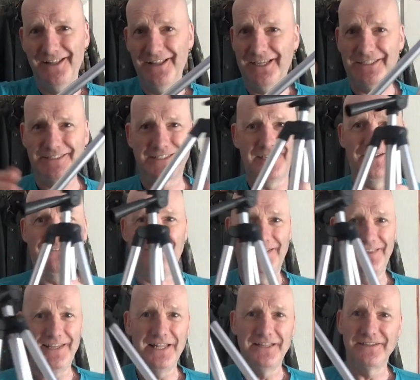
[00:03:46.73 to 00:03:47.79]
like I said,
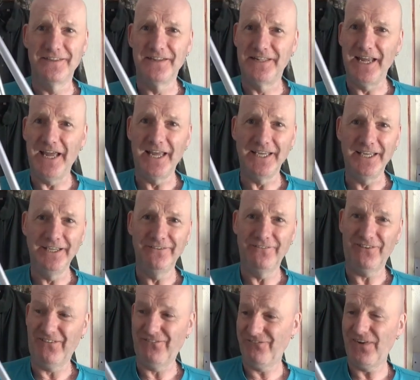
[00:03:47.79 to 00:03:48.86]
at the end of the day,
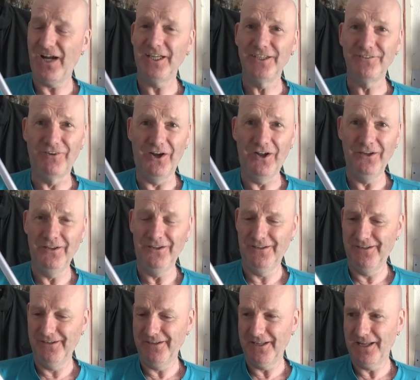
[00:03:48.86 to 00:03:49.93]
for a fiver,
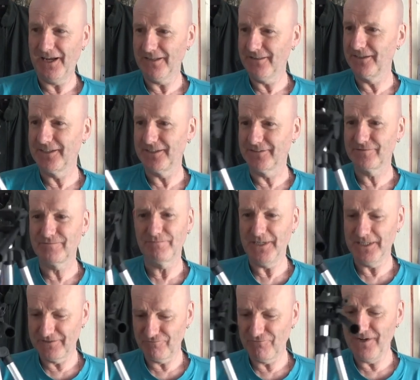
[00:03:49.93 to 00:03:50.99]
I think it's
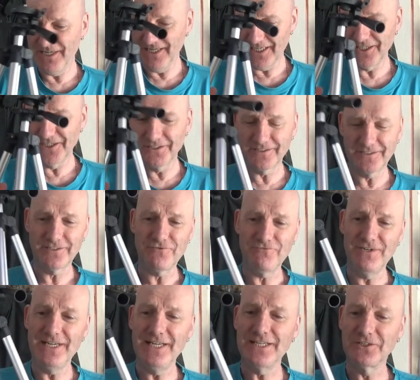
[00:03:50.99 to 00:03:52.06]
really good. It's a
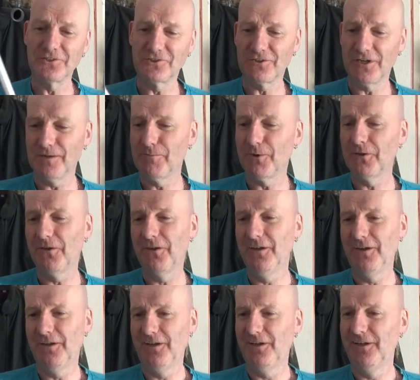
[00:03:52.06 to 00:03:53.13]
really good tripod.
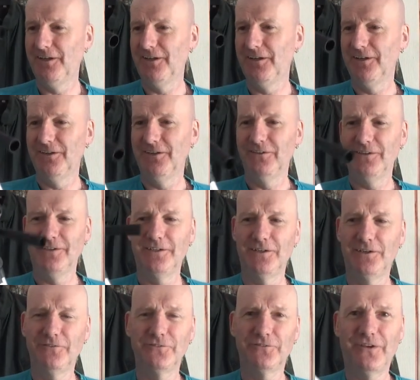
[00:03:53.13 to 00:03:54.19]
You
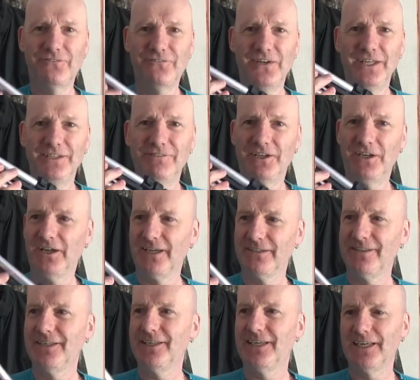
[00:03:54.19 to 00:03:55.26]
know, for a fiver, I
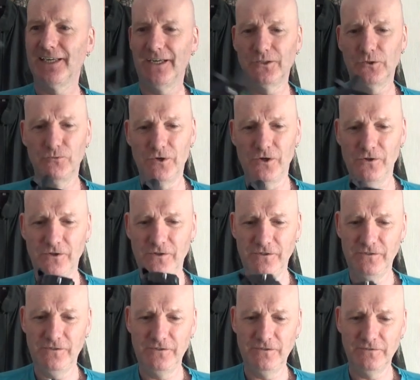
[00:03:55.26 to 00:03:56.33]
think you can't go wrong.
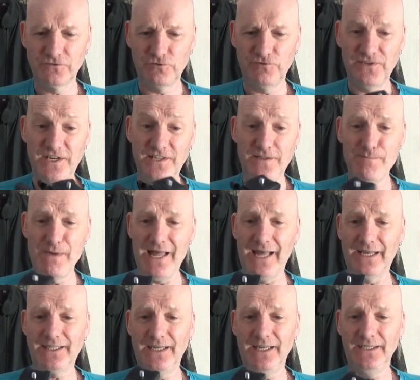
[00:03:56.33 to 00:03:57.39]
So if you're in the
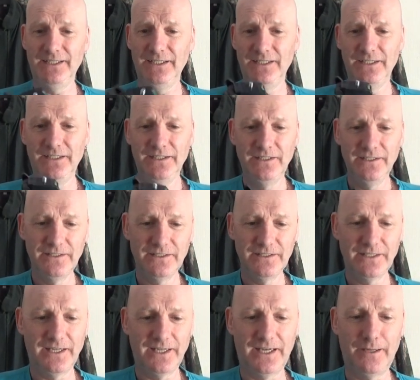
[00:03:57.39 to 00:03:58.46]
market
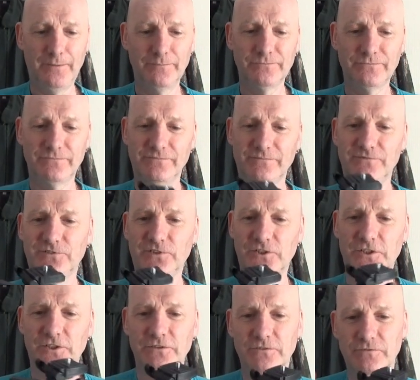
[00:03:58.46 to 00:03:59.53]
for
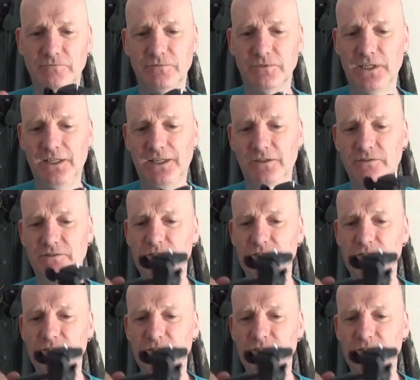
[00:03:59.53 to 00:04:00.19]
a little